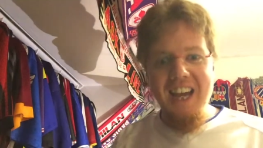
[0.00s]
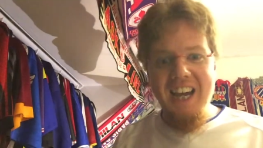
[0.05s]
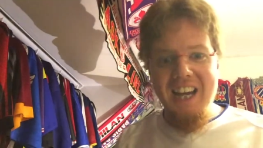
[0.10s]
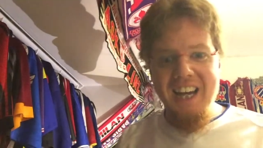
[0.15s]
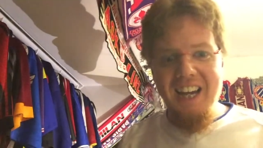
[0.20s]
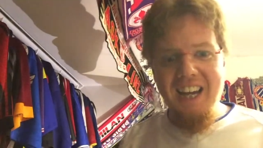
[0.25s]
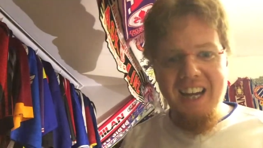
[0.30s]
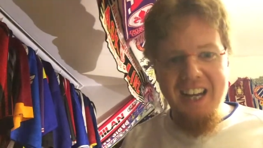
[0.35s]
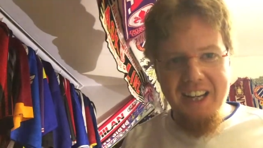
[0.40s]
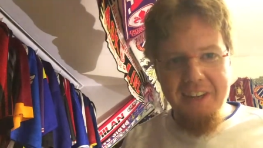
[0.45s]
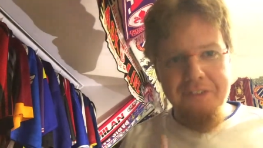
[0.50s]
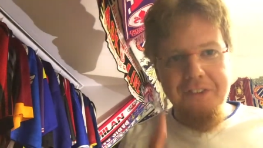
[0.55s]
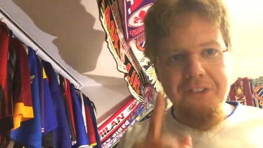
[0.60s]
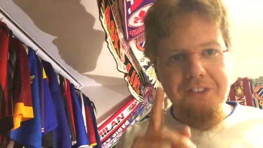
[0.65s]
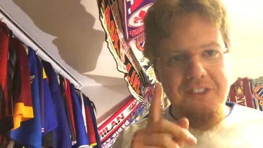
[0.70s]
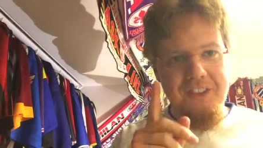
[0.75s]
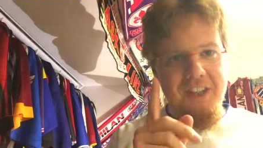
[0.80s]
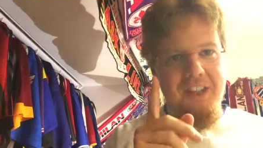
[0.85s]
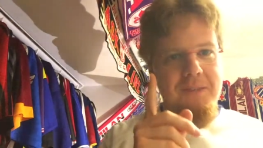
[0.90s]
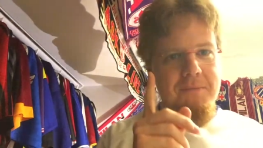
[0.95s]
Uh, I have to
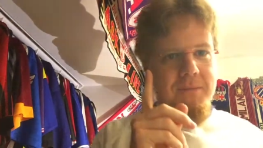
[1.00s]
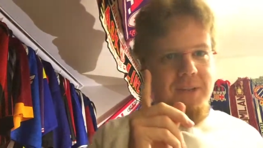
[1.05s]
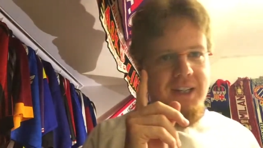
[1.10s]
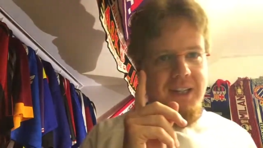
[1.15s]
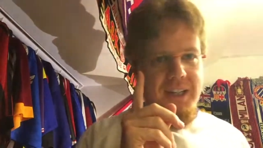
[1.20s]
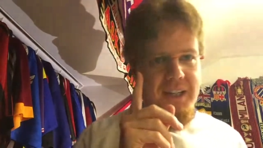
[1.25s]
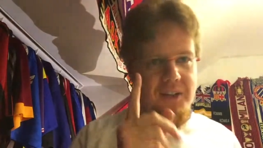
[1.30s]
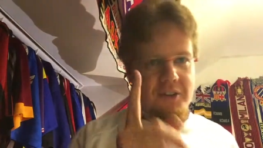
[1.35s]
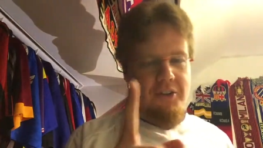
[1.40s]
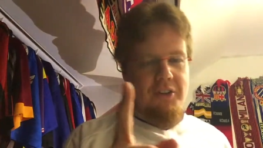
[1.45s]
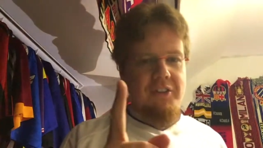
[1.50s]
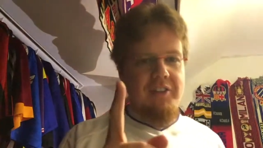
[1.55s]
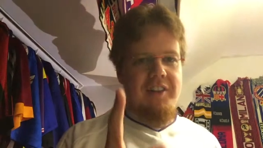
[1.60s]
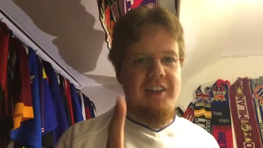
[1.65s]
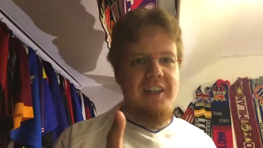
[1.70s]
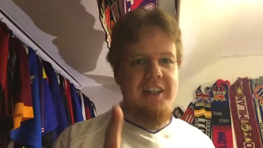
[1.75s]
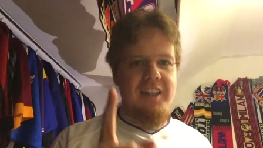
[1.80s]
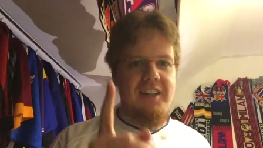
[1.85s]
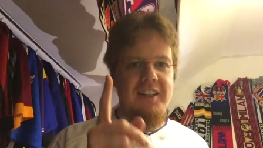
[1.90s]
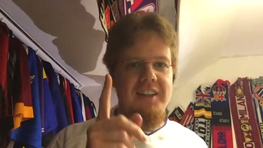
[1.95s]
say, my girls
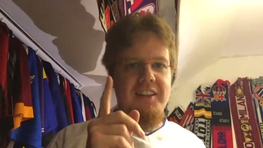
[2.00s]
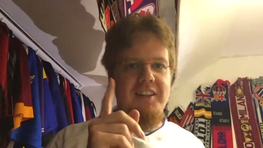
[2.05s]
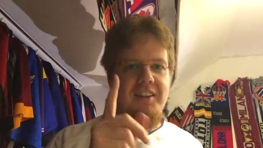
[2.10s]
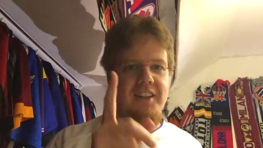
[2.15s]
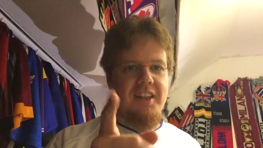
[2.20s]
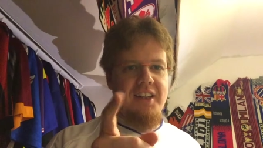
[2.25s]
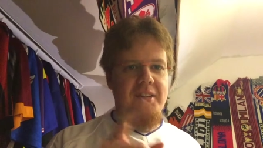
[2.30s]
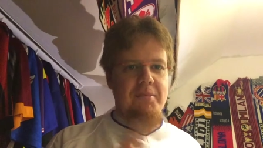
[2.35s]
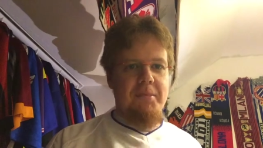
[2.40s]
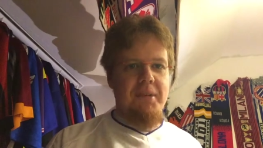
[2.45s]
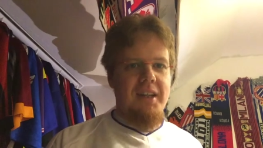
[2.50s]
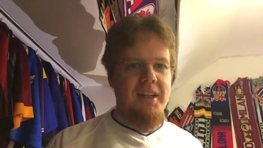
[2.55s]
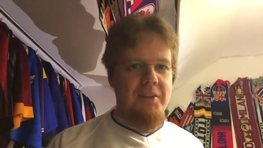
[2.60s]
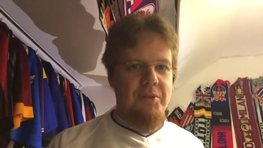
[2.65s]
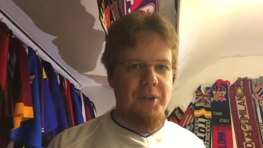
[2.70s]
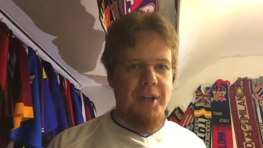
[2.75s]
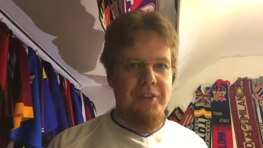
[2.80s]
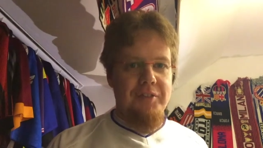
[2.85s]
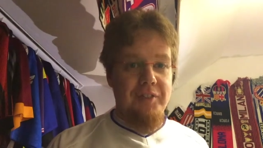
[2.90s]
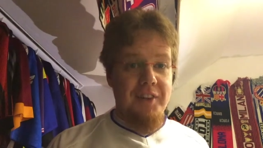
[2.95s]
like it and my
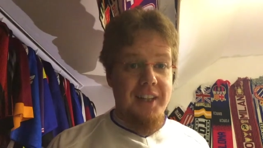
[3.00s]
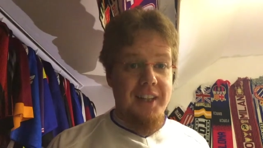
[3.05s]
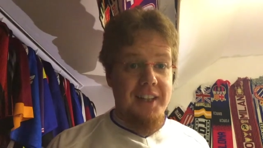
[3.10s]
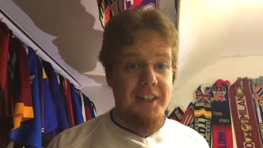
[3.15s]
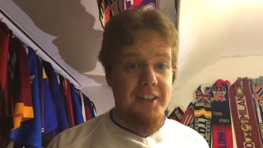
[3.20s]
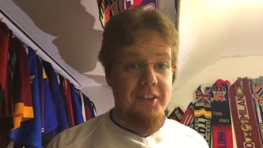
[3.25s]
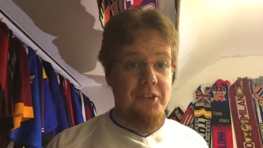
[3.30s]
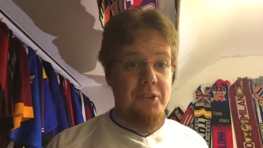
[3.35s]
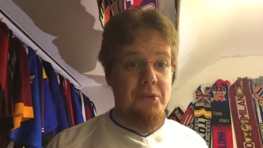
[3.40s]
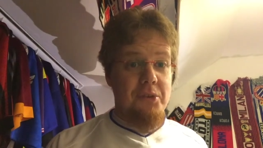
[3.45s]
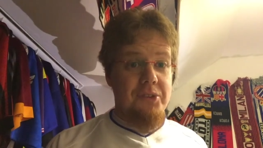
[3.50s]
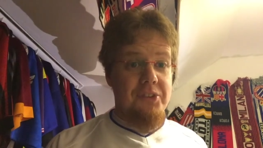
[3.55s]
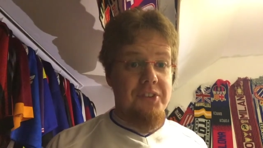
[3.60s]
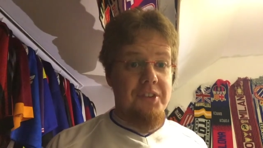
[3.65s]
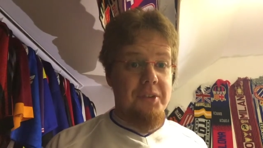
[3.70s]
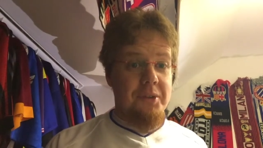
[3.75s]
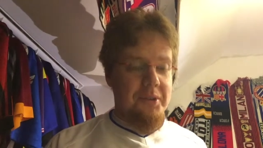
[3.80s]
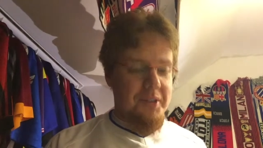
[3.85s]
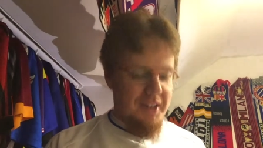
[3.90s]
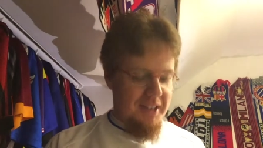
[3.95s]
wife like it too.
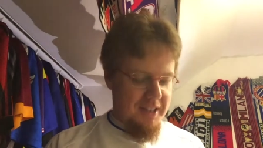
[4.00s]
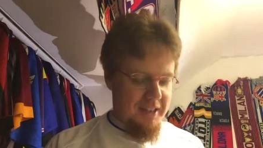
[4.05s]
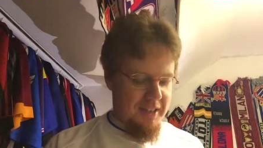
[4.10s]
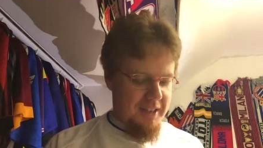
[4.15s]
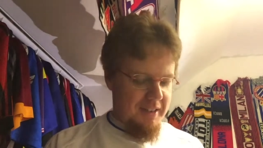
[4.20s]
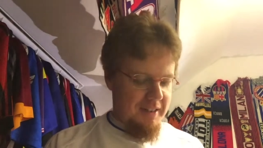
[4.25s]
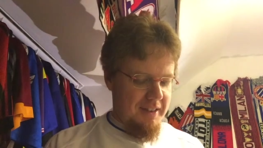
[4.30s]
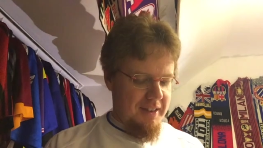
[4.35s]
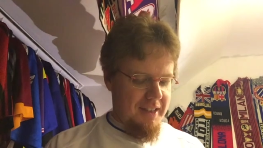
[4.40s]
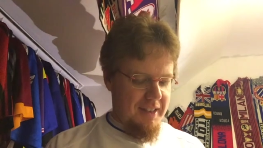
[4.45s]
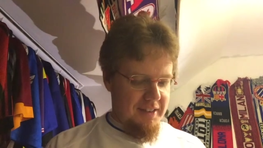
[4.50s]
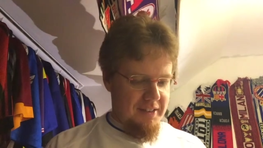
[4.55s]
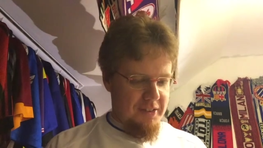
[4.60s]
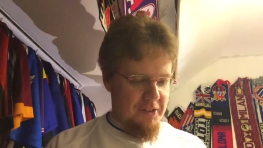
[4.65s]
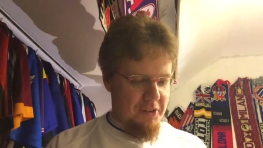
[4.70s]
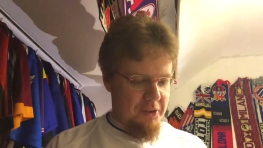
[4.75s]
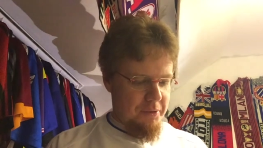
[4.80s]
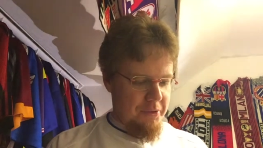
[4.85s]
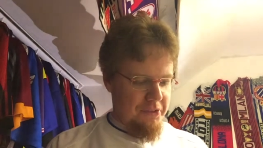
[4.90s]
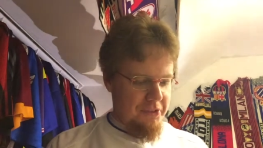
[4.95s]
So uh, that's
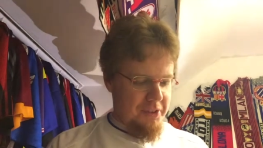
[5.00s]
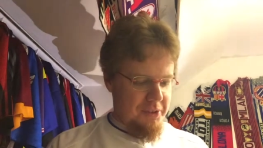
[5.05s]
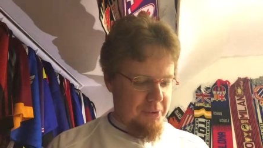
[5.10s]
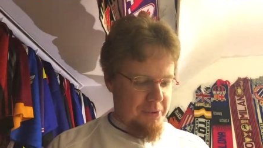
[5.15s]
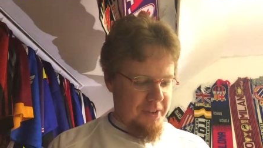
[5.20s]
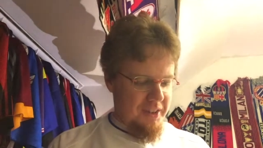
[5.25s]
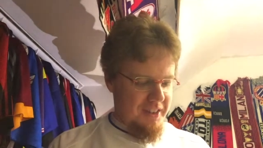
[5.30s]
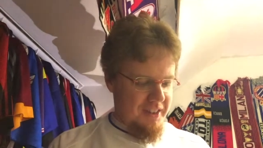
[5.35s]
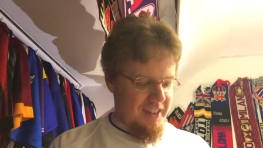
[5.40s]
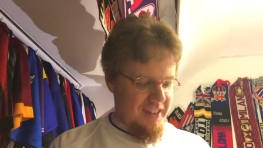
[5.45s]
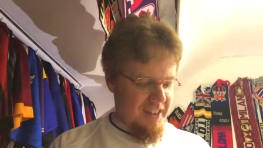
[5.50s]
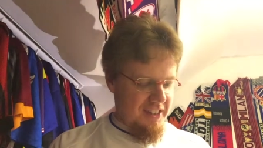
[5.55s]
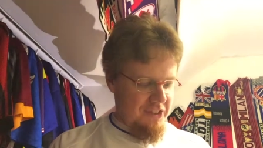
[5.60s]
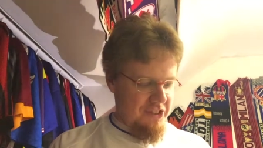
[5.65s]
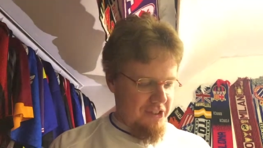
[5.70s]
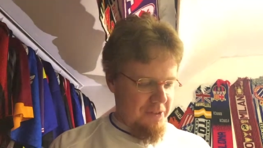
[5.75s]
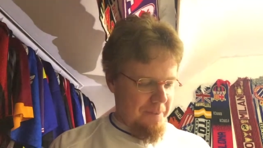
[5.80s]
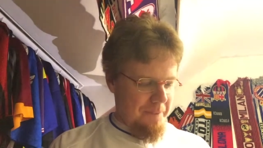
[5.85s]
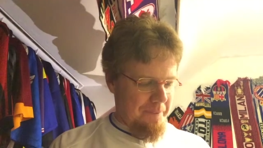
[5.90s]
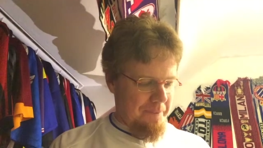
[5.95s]
always a good
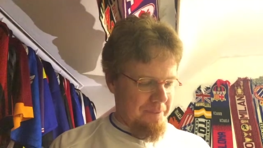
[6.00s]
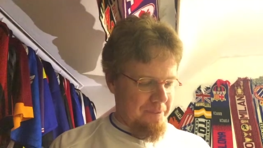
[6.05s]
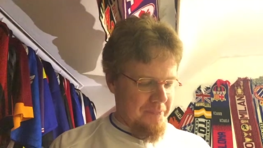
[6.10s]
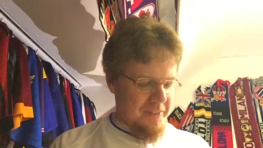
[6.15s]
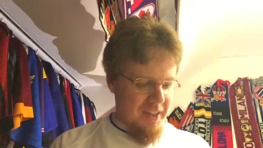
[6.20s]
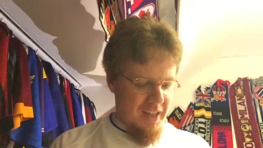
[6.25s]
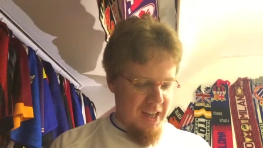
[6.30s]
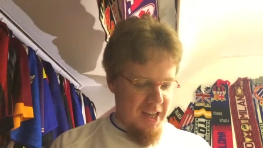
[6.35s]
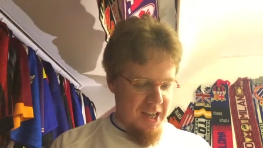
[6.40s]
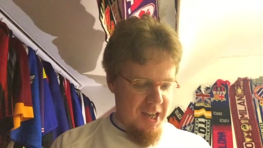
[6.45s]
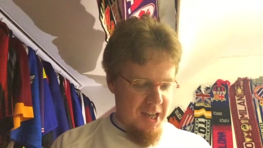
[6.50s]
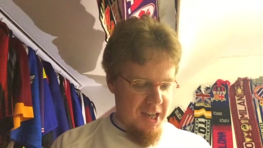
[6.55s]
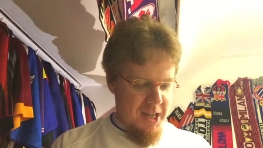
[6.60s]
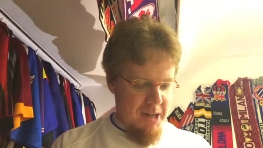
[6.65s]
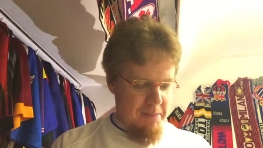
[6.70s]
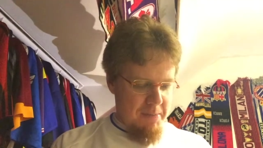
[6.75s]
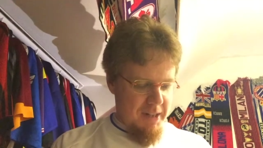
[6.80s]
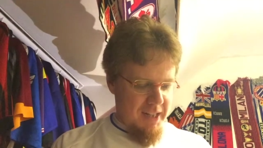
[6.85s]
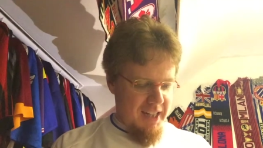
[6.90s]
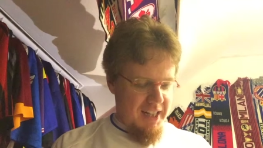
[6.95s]
indication.
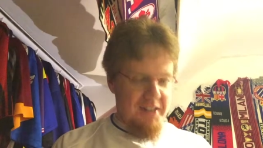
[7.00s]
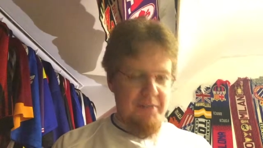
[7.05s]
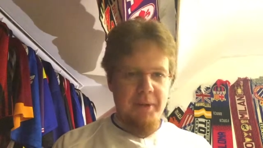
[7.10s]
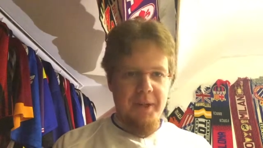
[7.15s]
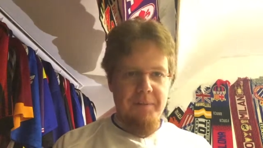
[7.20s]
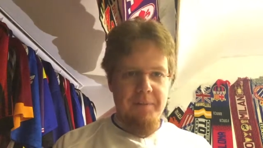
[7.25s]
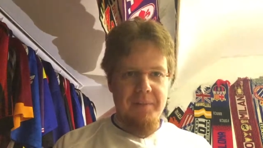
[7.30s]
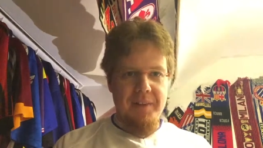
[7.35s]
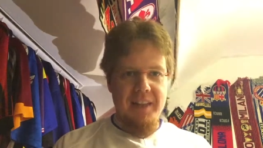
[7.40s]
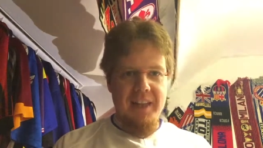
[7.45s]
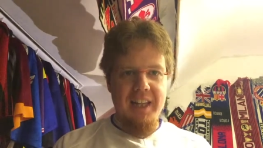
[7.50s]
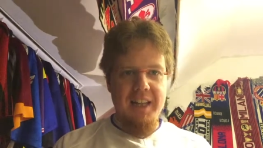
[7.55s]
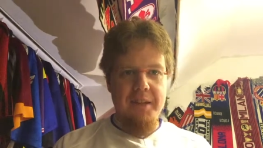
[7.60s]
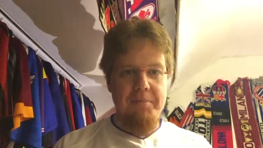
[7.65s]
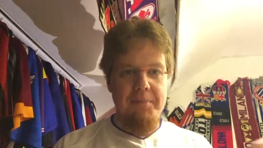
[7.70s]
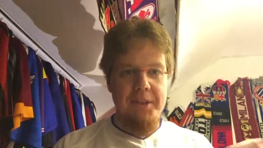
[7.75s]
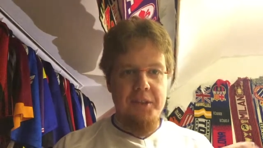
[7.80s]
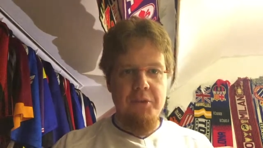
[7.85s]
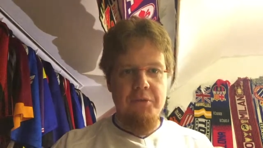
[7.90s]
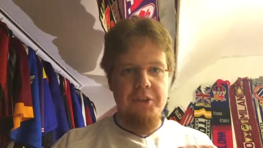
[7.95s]
But anyway,
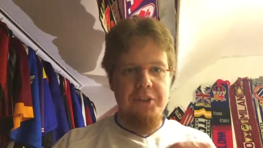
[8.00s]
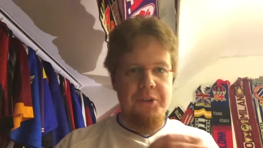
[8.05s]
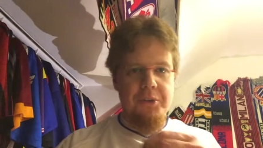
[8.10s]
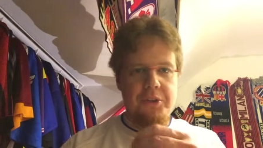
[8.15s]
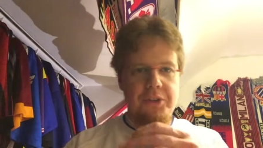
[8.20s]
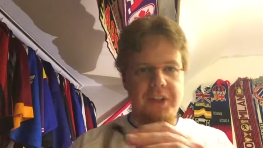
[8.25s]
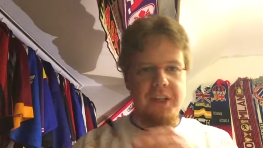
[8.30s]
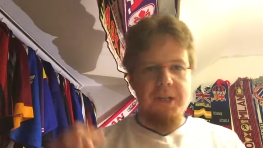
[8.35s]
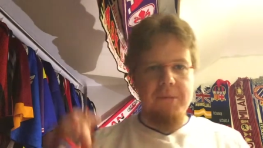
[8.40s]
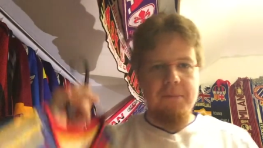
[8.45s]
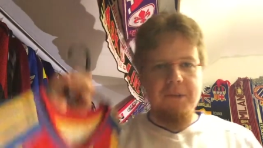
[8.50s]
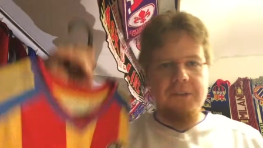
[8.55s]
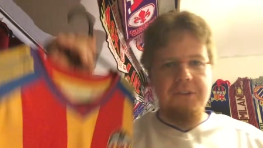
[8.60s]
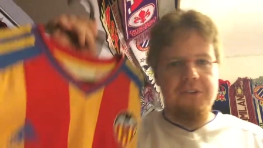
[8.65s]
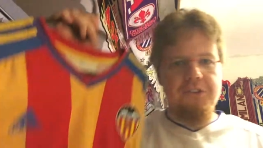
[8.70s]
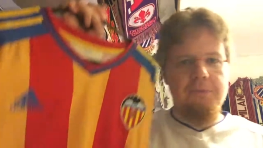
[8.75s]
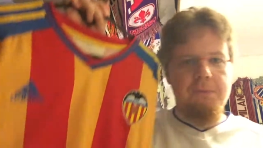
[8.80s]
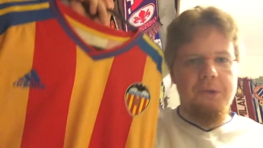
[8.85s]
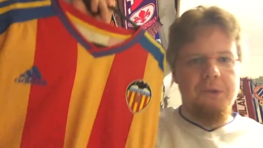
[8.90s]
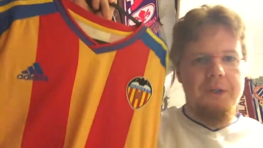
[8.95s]
let me know what you think about
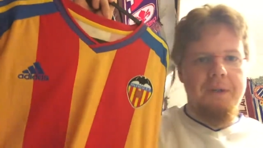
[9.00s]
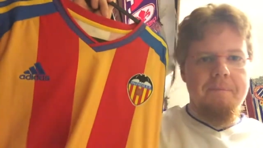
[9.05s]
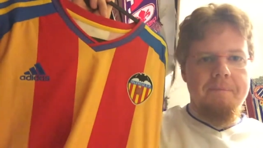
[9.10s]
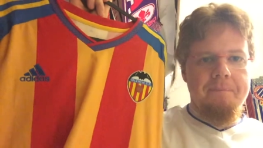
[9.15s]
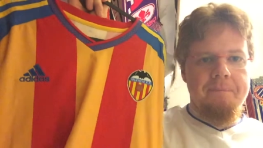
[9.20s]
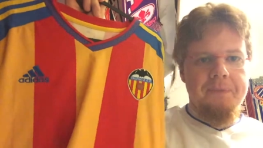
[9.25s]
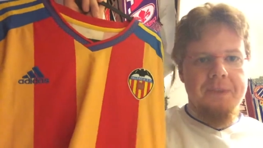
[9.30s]
this beauty.